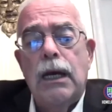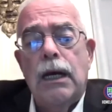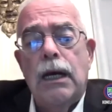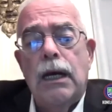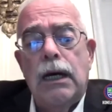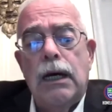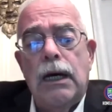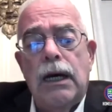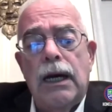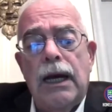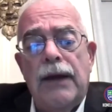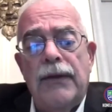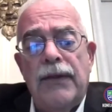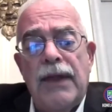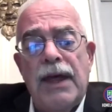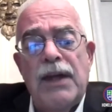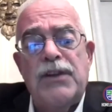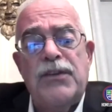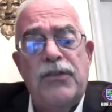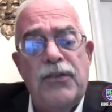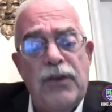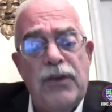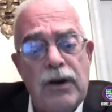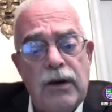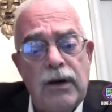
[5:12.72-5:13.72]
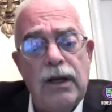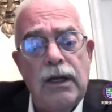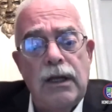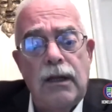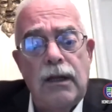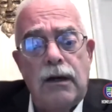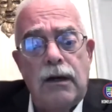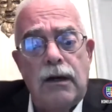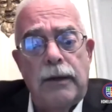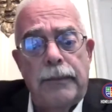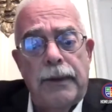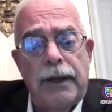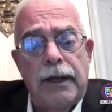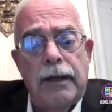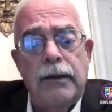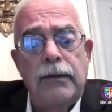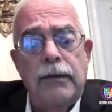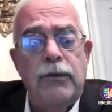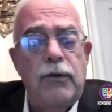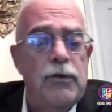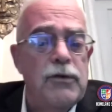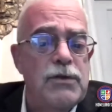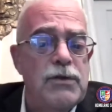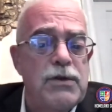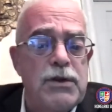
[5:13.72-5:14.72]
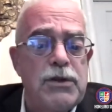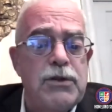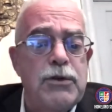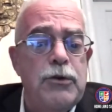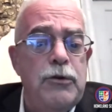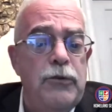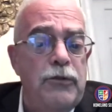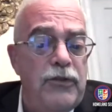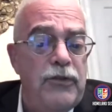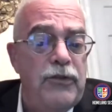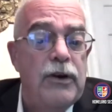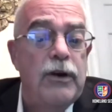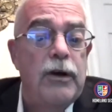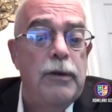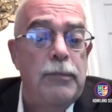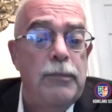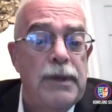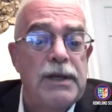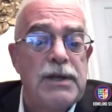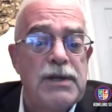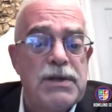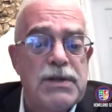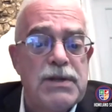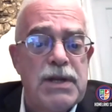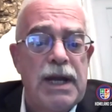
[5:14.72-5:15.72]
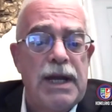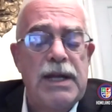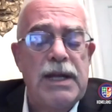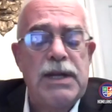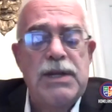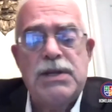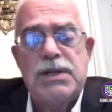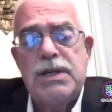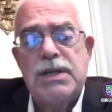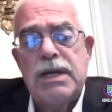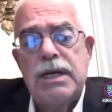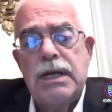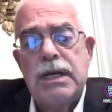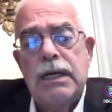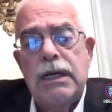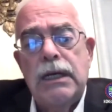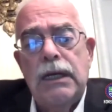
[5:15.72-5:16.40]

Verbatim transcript: Uh, and that's very alarming. Those are two very big states.